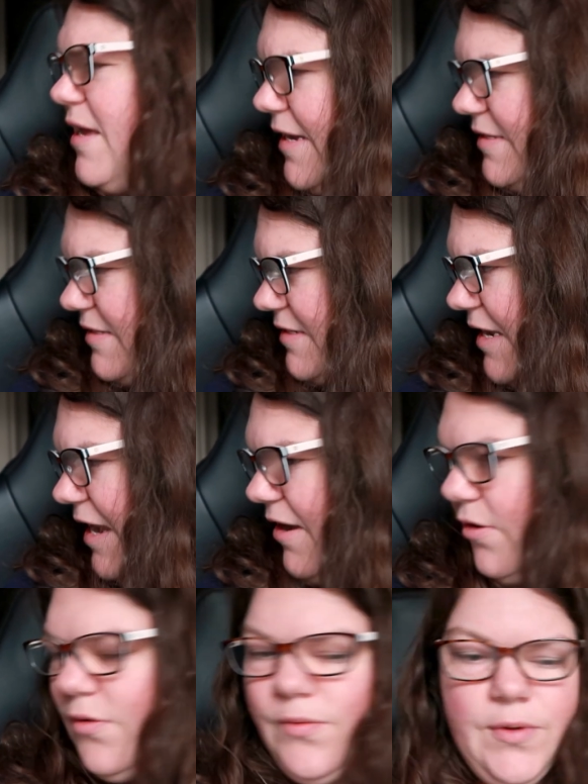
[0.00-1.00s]
It's
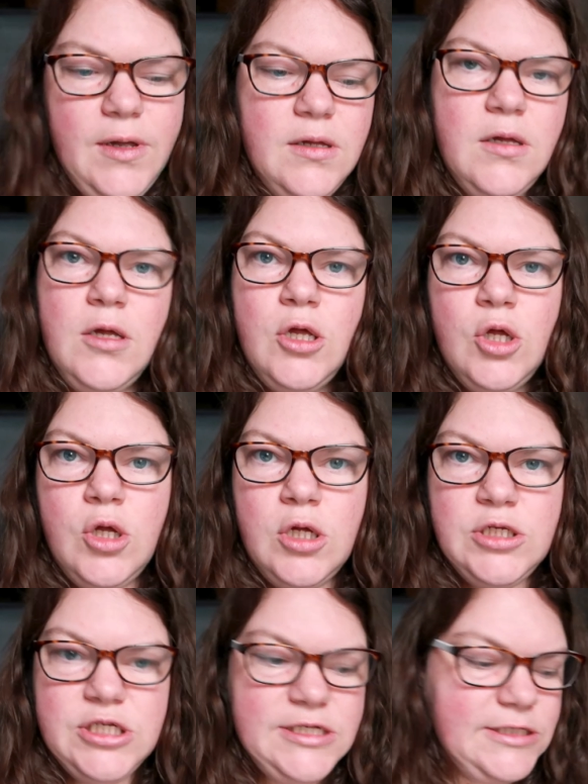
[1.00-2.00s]
now
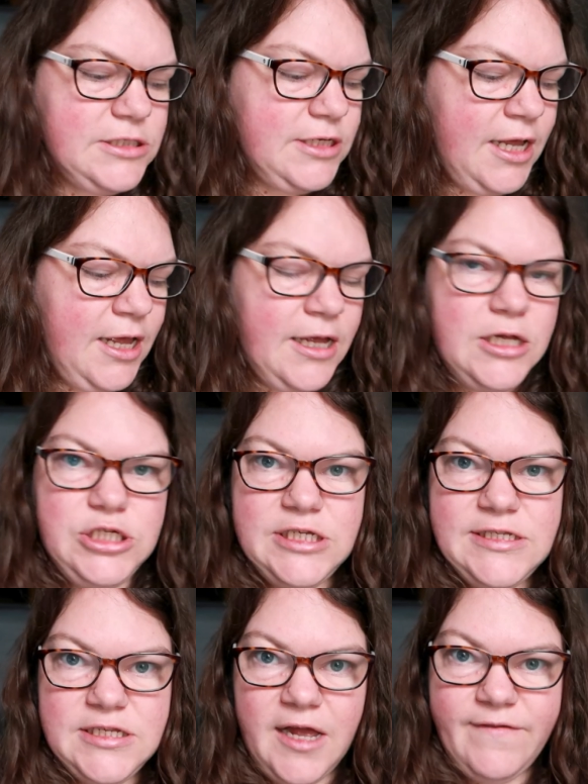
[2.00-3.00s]
just
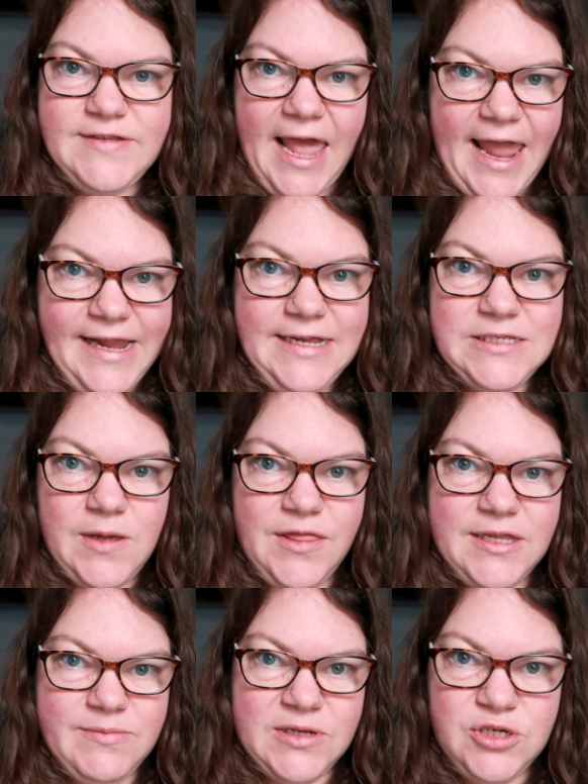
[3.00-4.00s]
after 8, so I
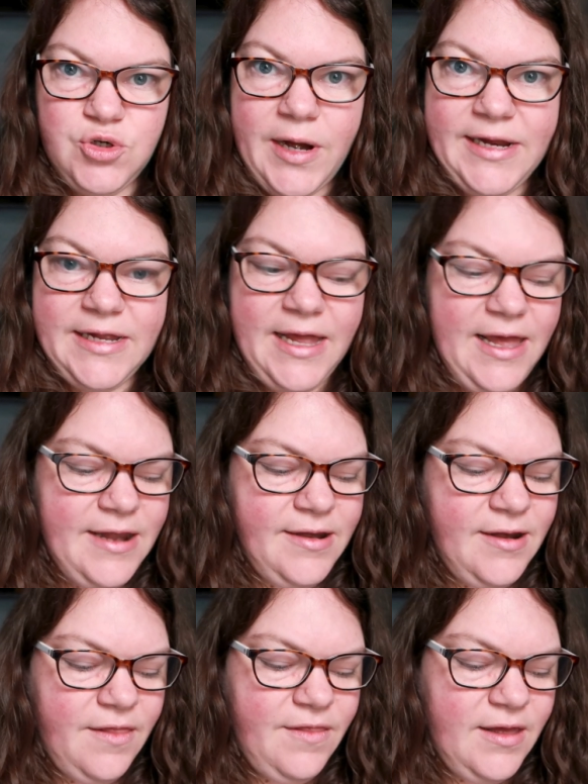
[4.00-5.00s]
think I'm going to try and get
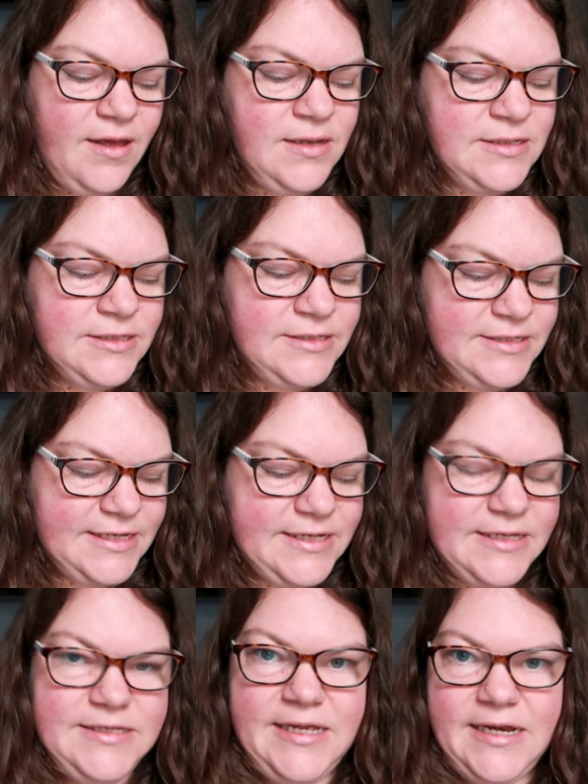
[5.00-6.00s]
another
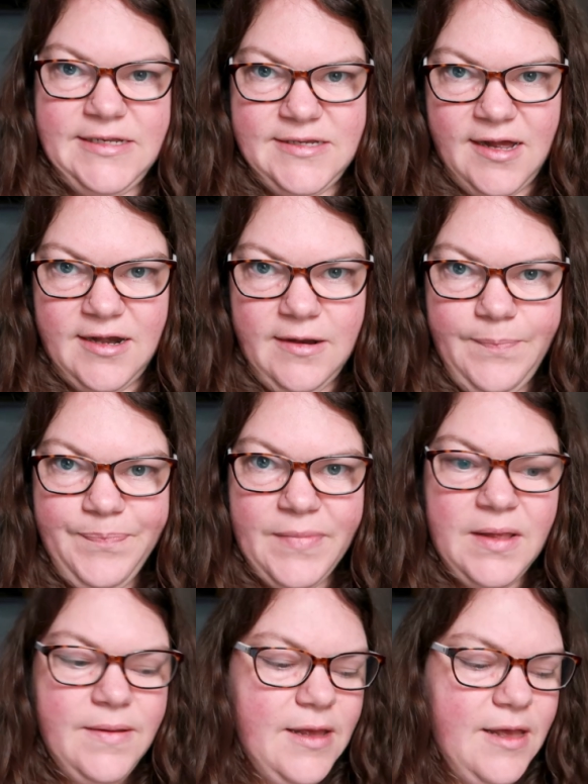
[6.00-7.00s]
sticker set done,
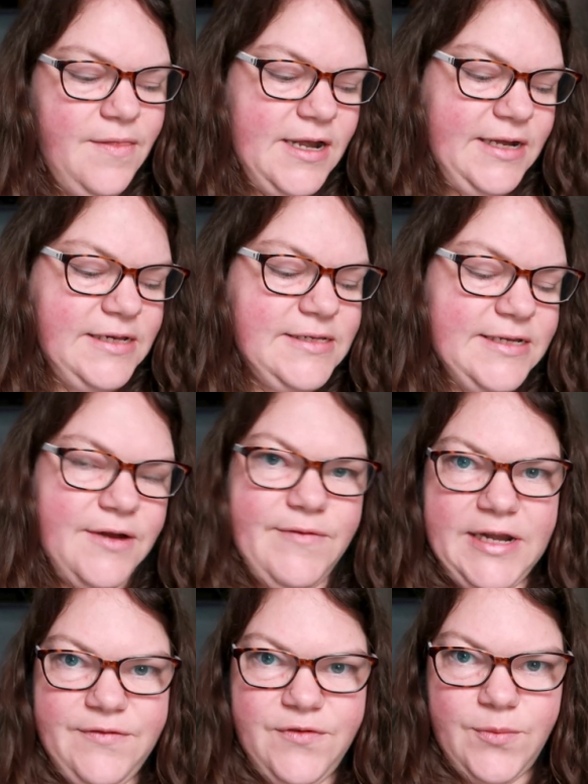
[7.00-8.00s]
and then I need to get
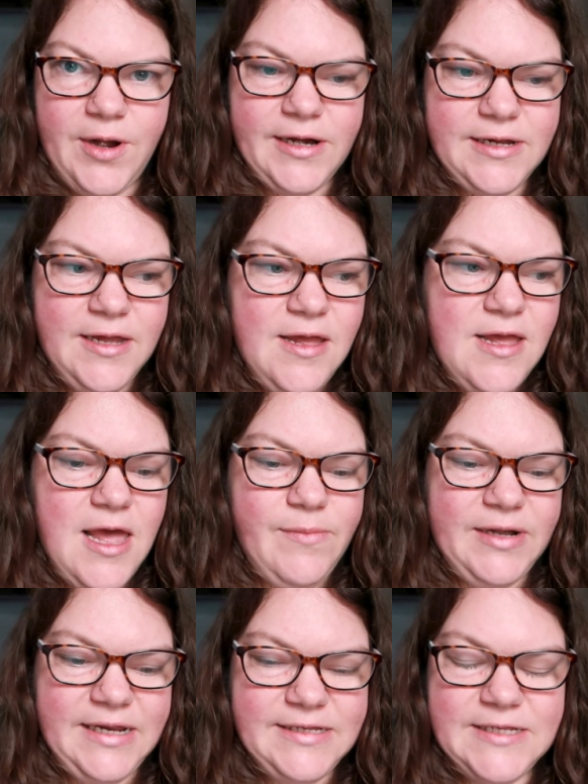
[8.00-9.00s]
ready for work and
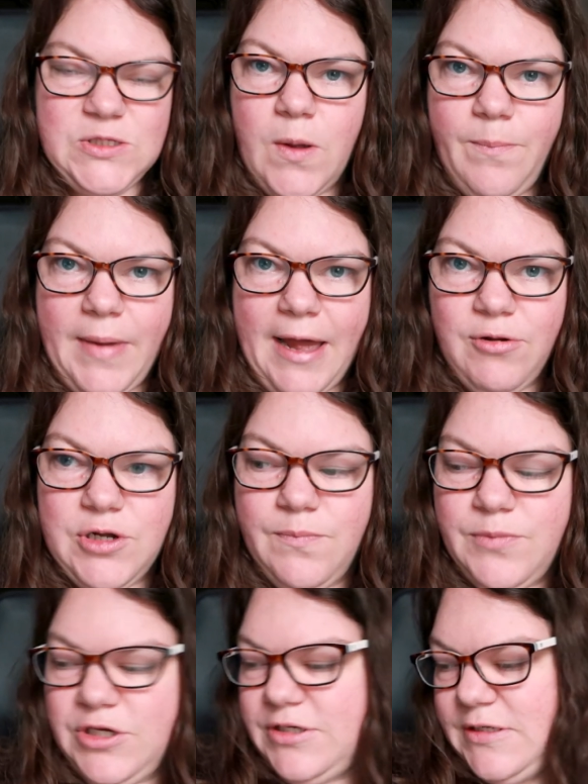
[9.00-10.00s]
we need to swap our
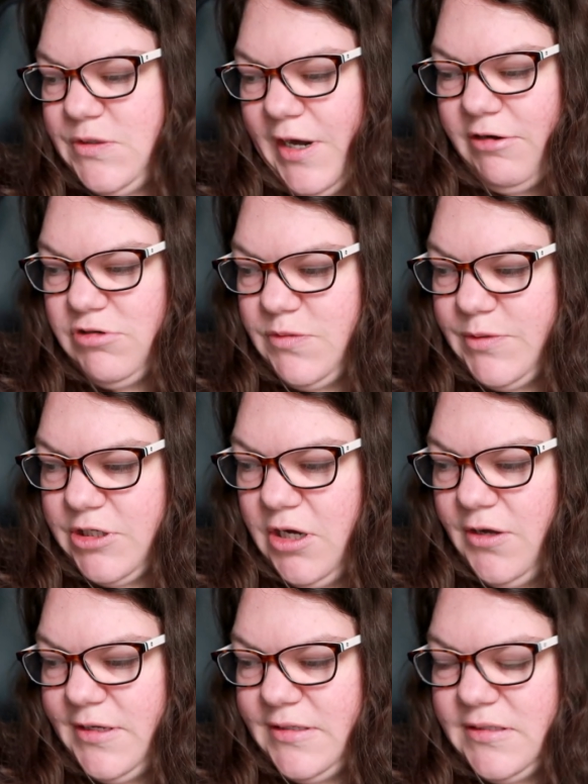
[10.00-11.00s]
computers around
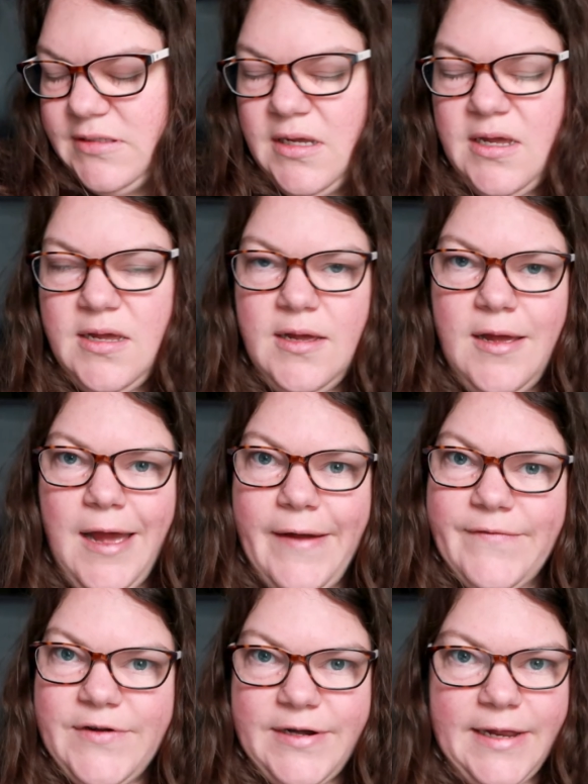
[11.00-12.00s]
because
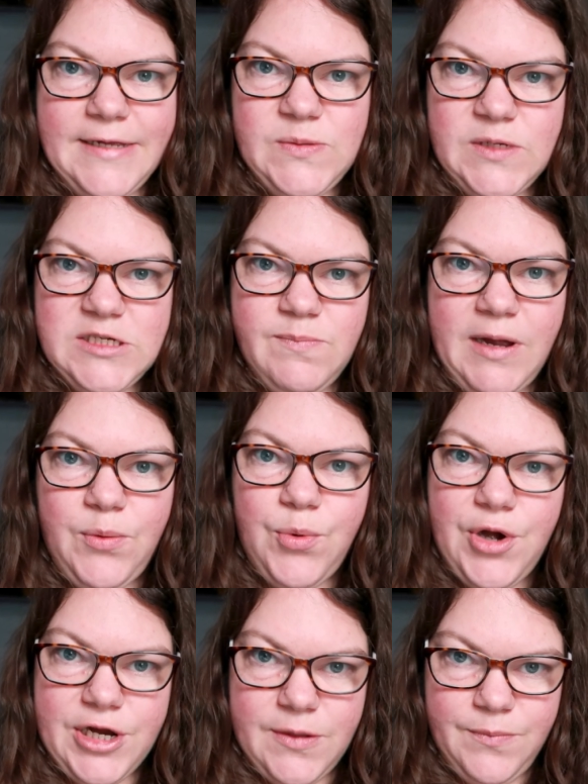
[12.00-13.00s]
I've got to switch my
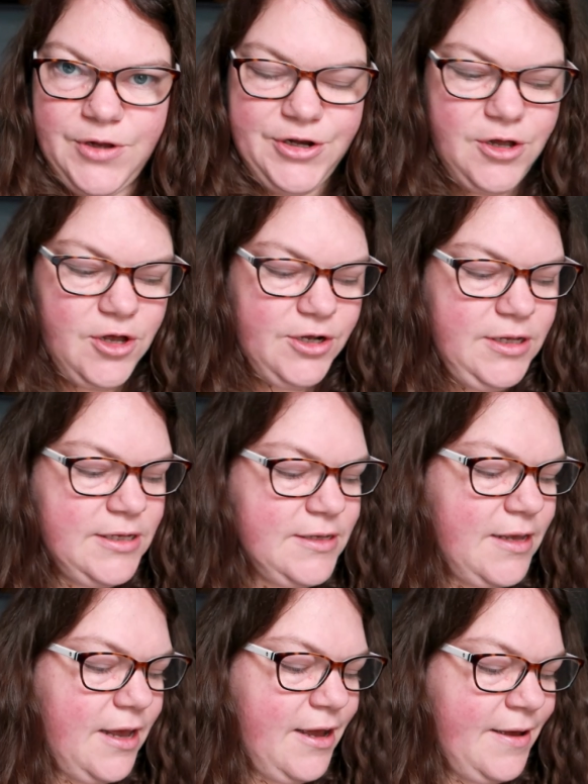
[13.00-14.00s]
work computer on
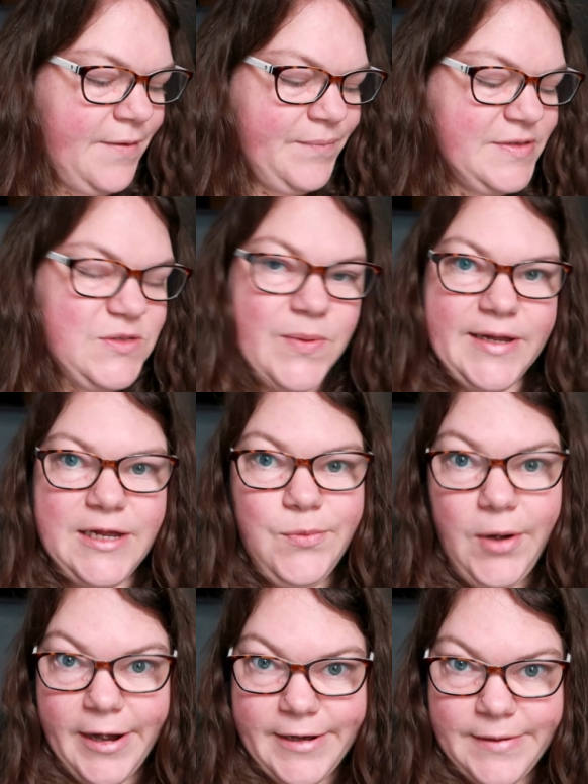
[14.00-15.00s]
so I can
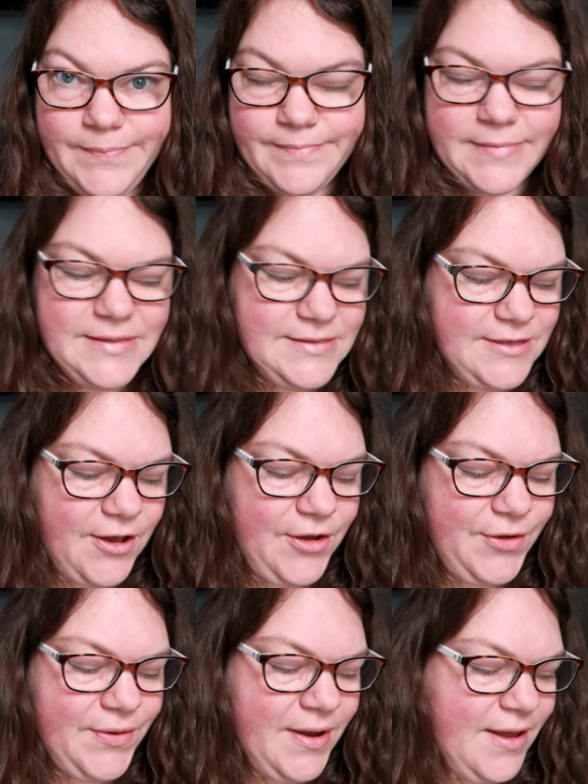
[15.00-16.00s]
work.
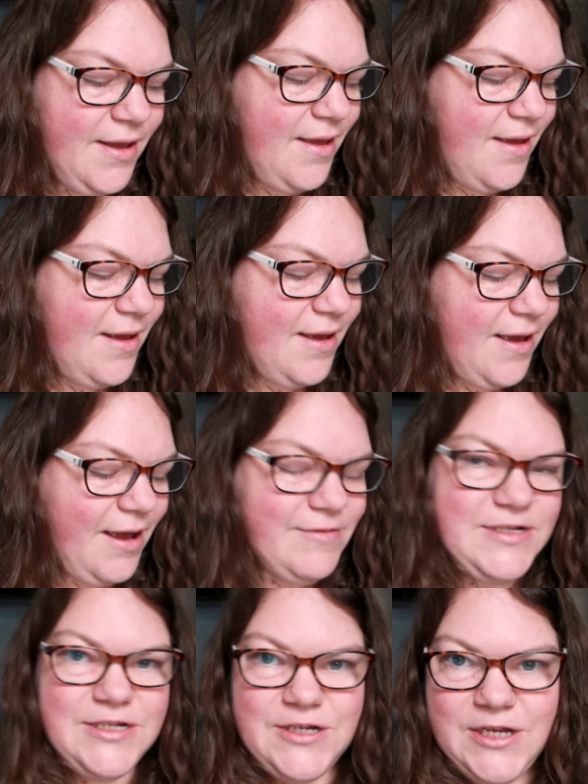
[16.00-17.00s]
So I'll
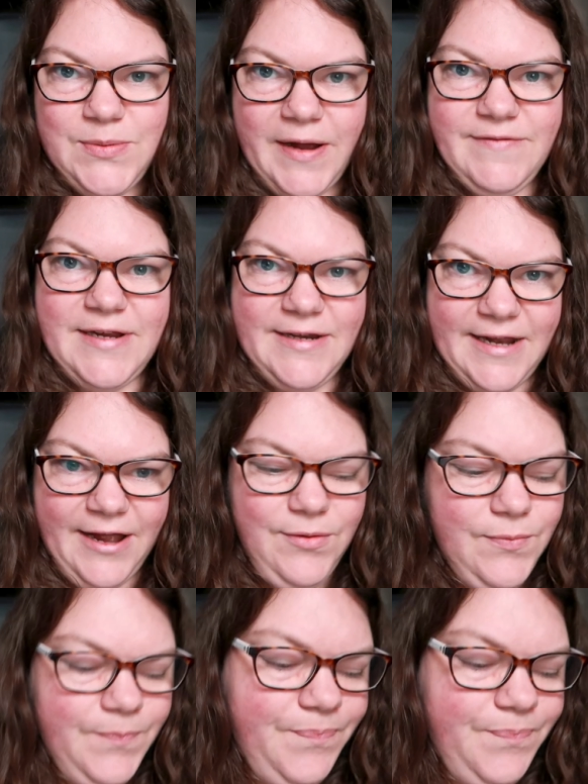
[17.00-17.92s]
just show you what I've done now.